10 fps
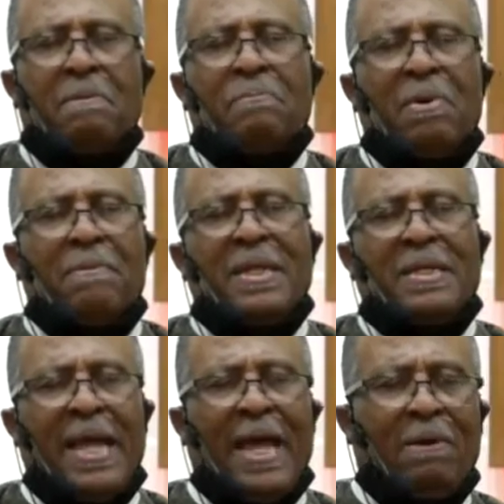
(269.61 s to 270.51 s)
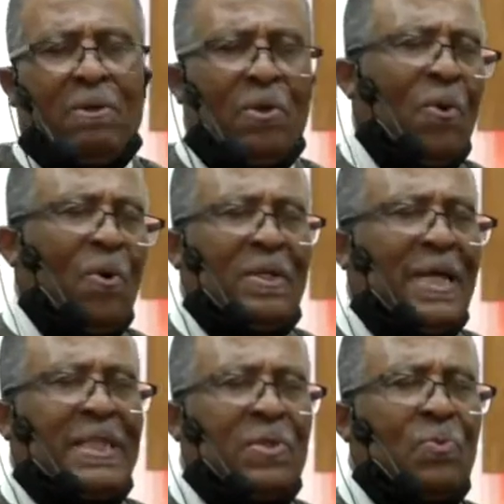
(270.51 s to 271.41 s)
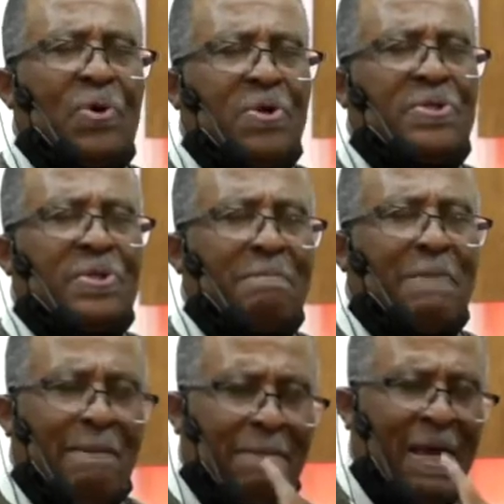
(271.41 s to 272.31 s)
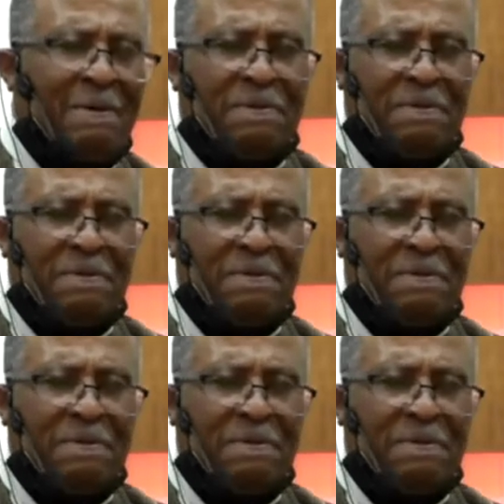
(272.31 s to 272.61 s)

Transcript: Permit now, Lord, that the words of my mouth